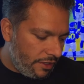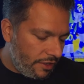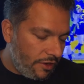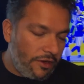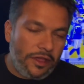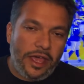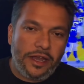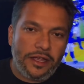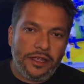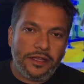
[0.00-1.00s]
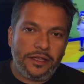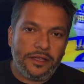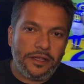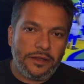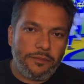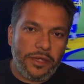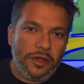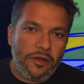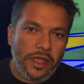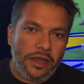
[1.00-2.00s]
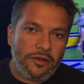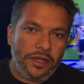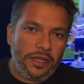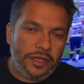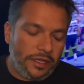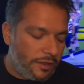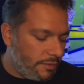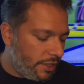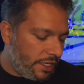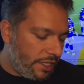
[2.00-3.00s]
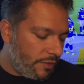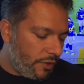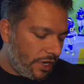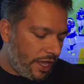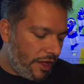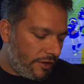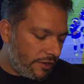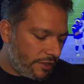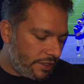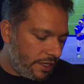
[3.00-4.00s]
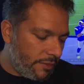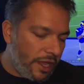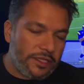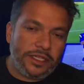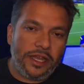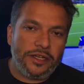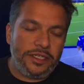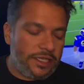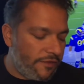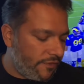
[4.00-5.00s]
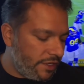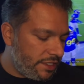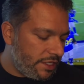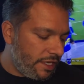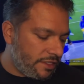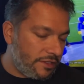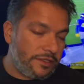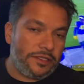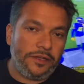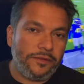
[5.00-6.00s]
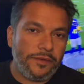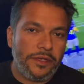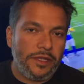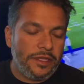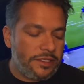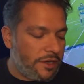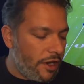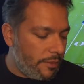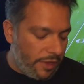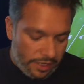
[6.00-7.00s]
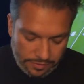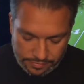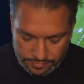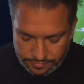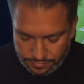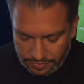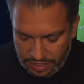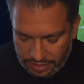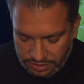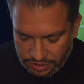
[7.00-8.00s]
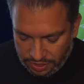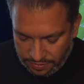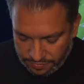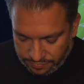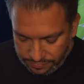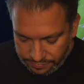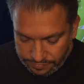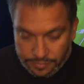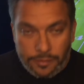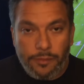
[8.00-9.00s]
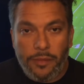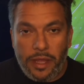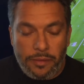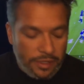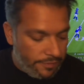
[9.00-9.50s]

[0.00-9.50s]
Oh, you had a big old Henry, but it didn't work out. And Miles Sanders, he definitely sucked, dude. So, sorry, man. Next year, maybe.